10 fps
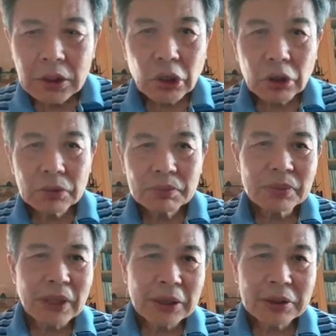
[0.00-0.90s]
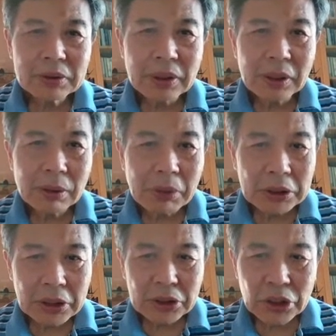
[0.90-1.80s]
So then
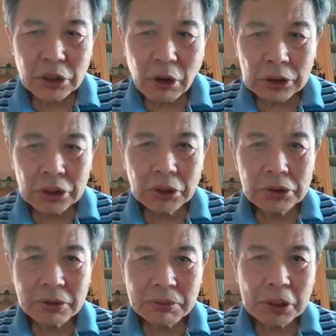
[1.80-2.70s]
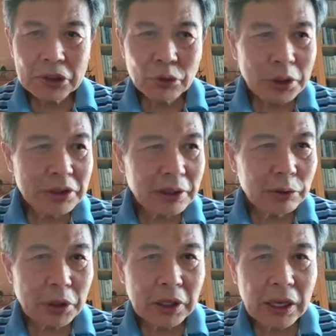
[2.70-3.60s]
Bhante Ji continues on page
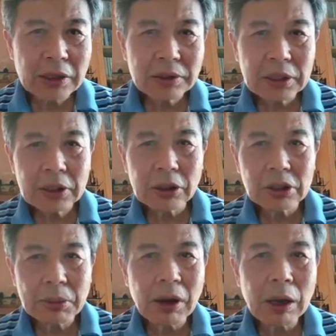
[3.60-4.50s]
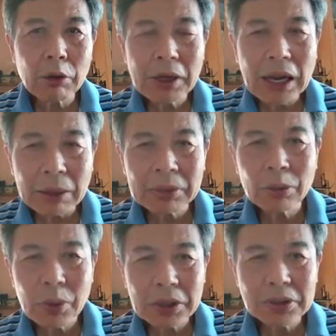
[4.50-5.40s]
27, 28. He talks about how karma
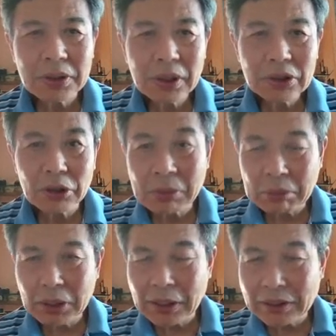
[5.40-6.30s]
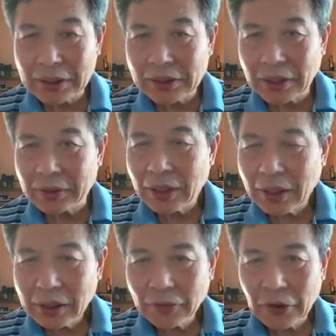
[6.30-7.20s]
works. So remember, as I said,
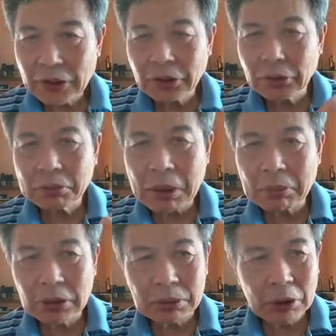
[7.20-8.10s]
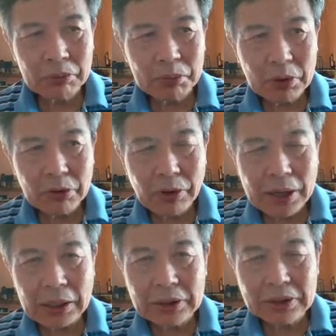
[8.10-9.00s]
the first thing to remember about
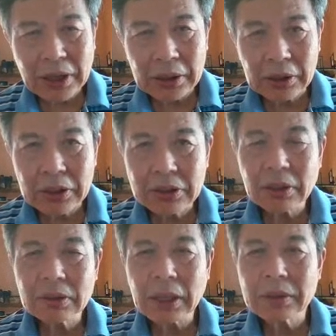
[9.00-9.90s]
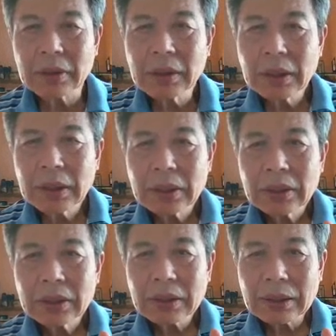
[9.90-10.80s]
right understanding is that
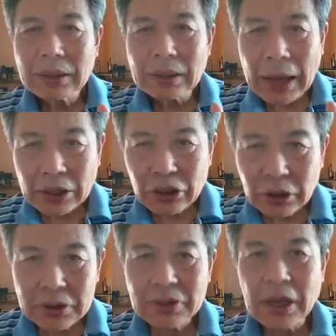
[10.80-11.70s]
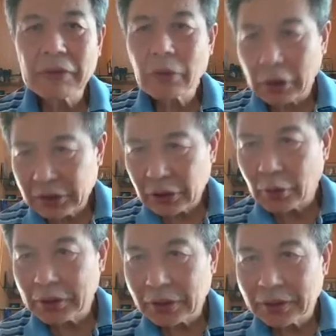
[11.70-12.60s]
actions have
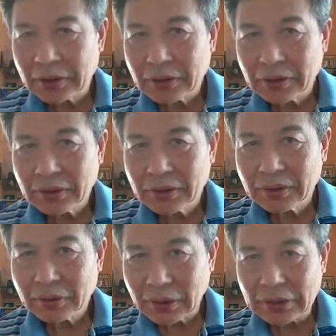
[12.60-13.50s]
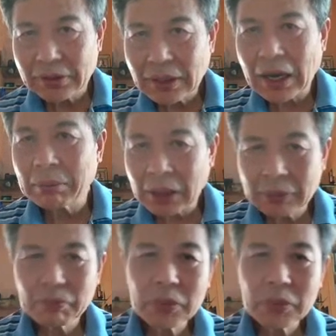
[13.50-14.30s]
consequences. So that's karma.